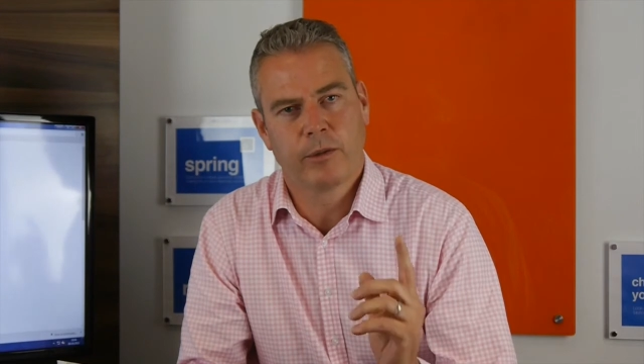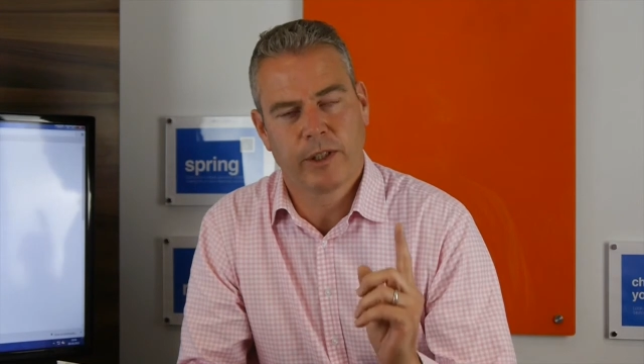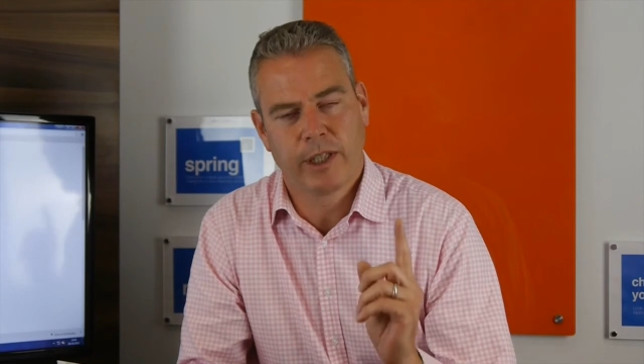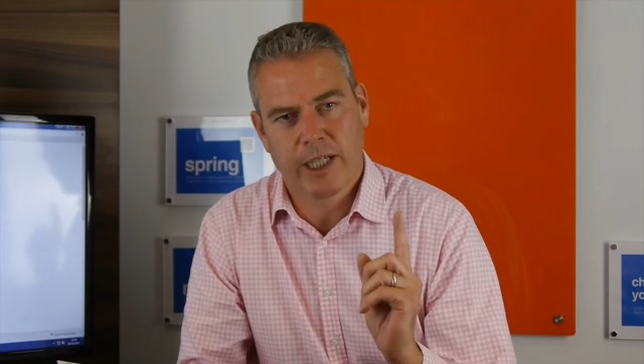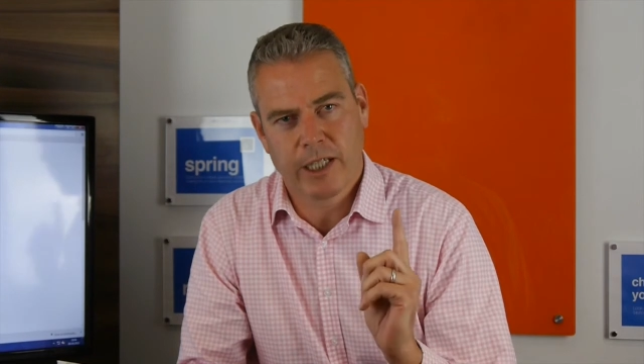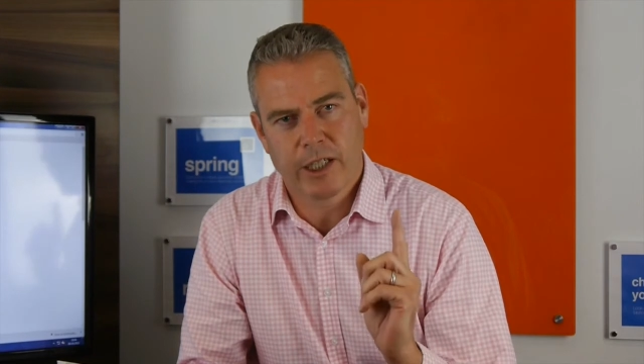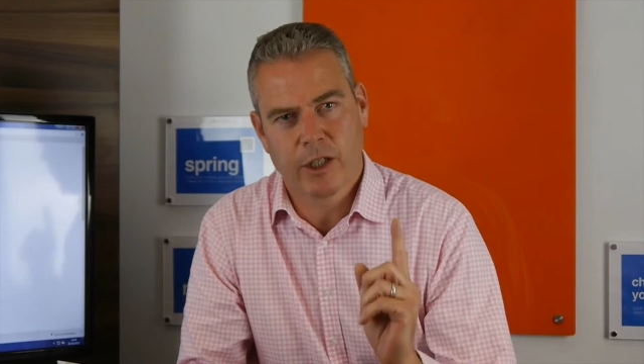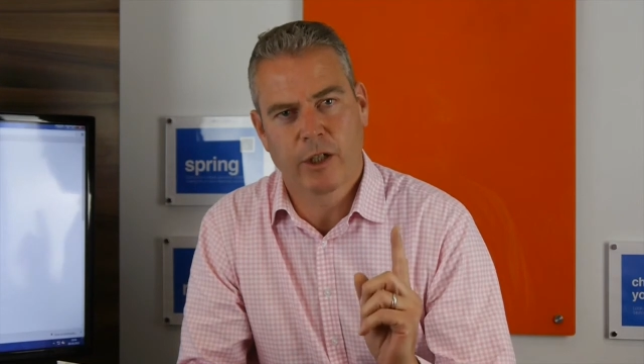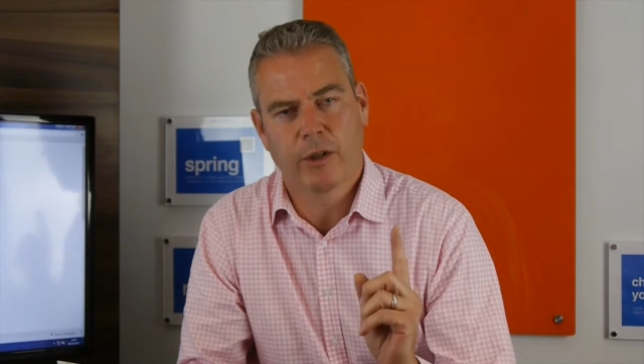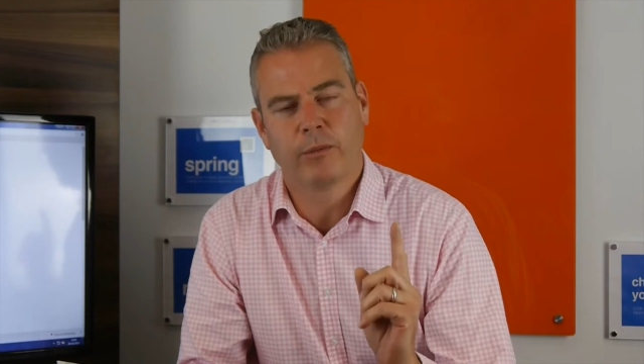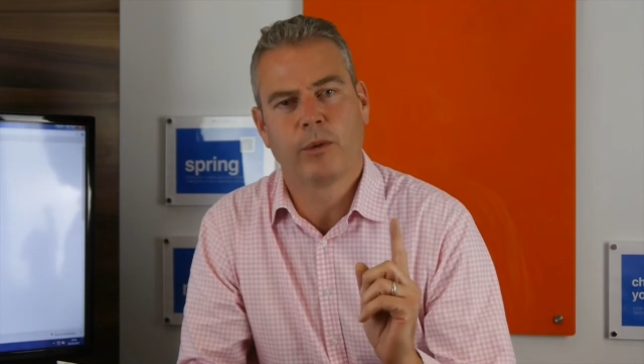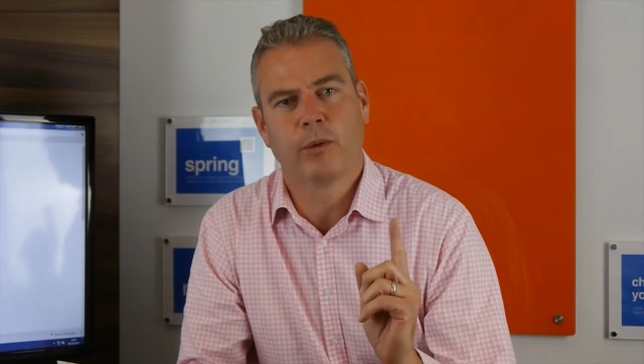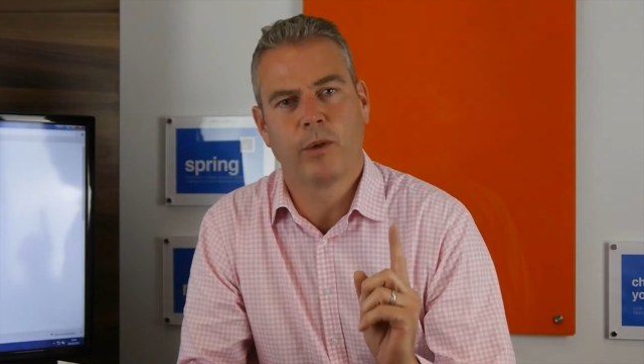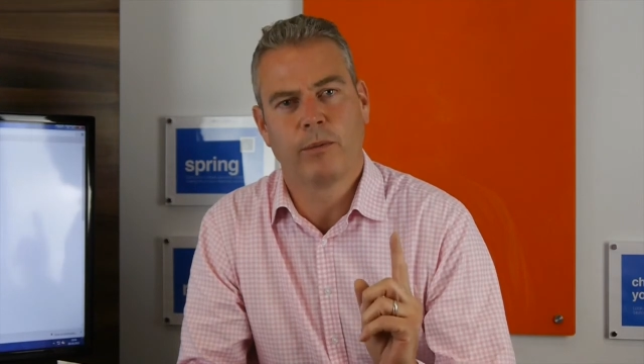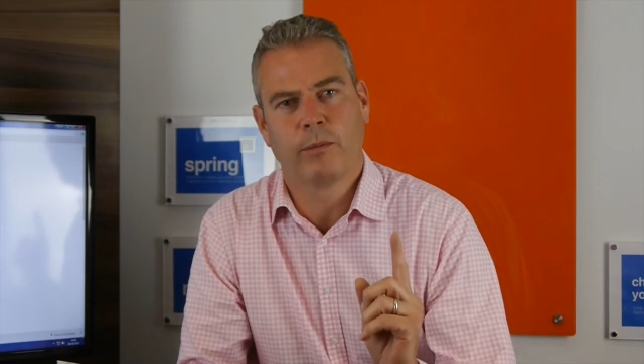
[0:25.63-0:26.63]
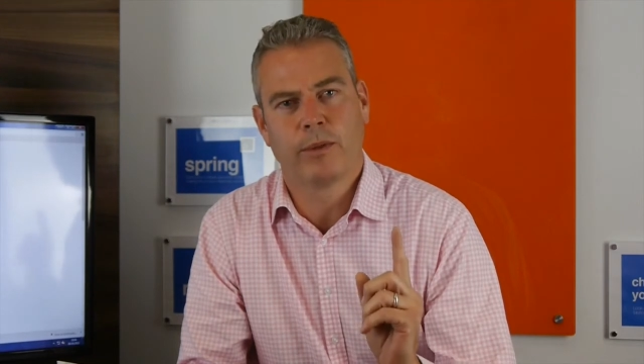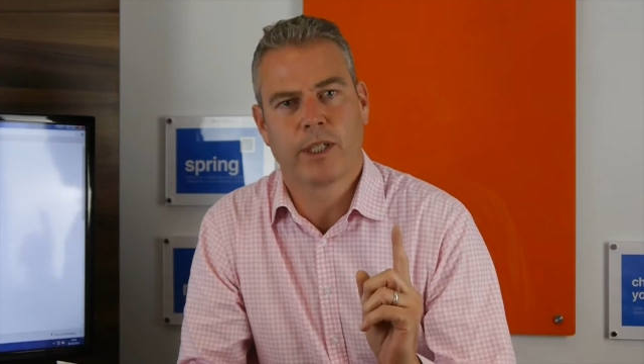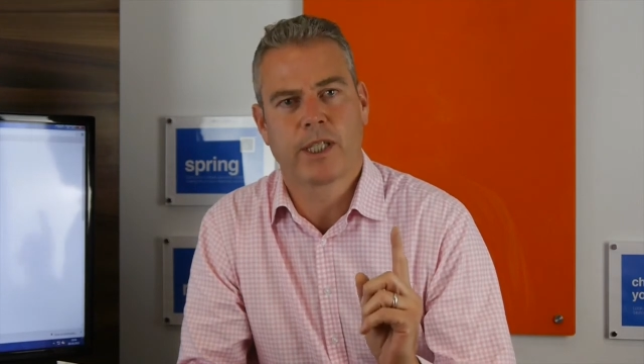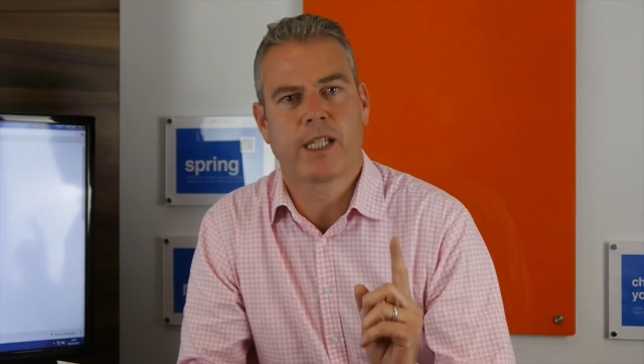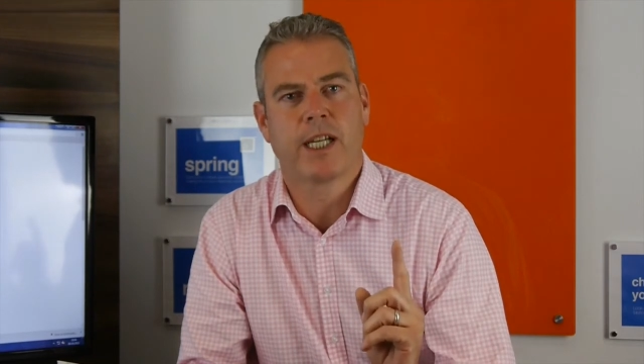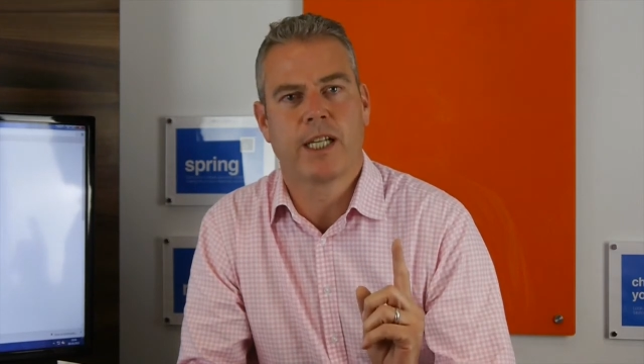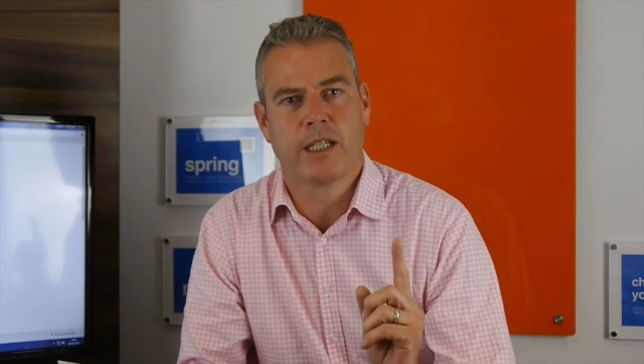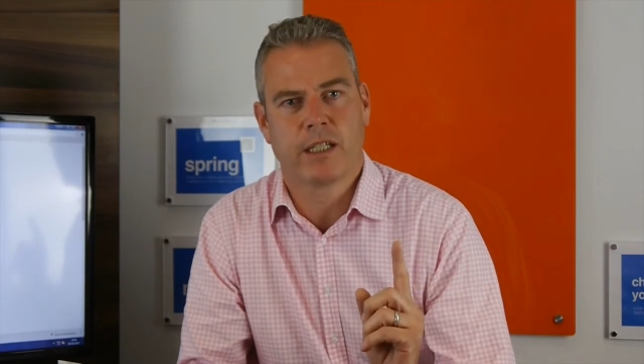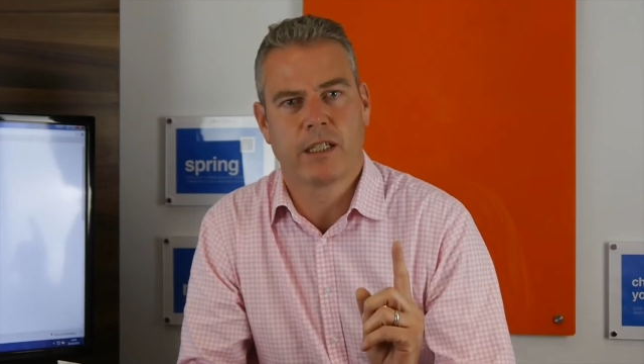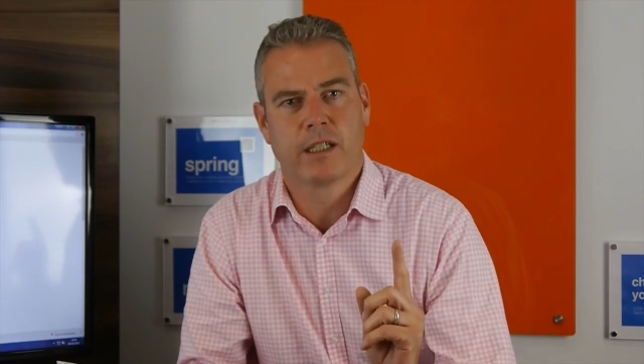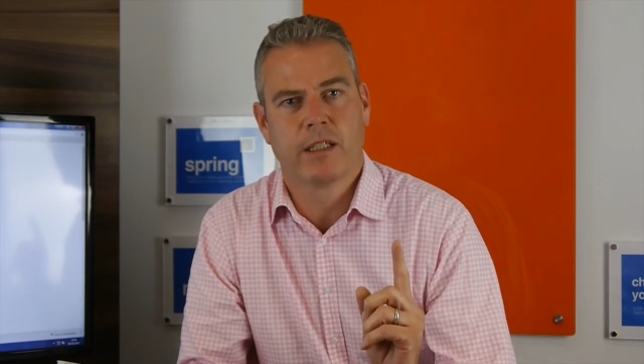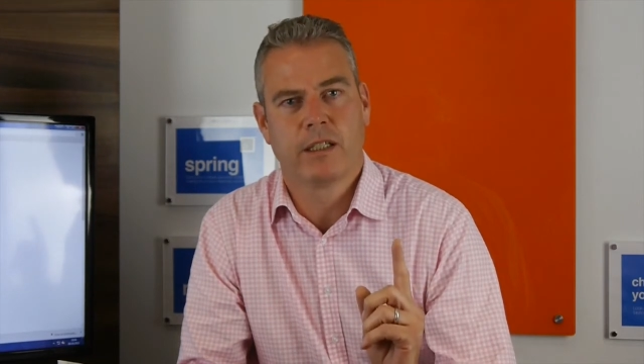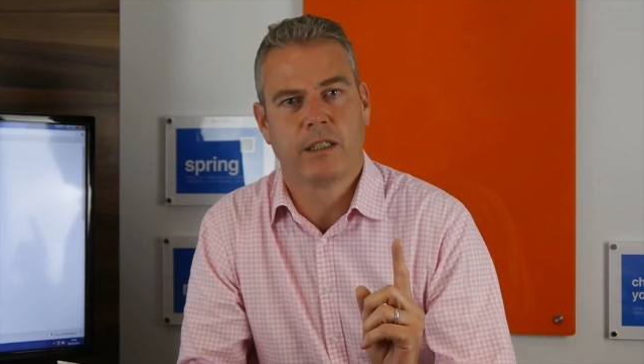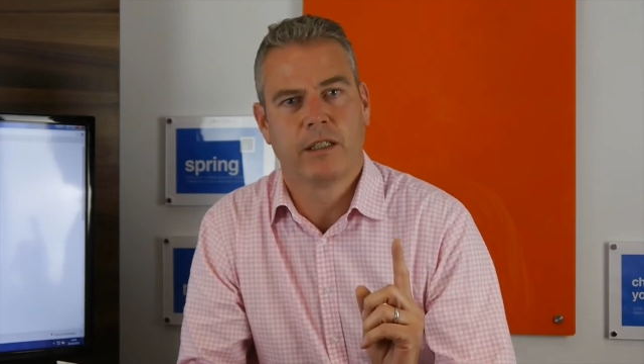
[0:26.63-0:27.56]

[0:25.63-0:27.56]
we're in their top 1%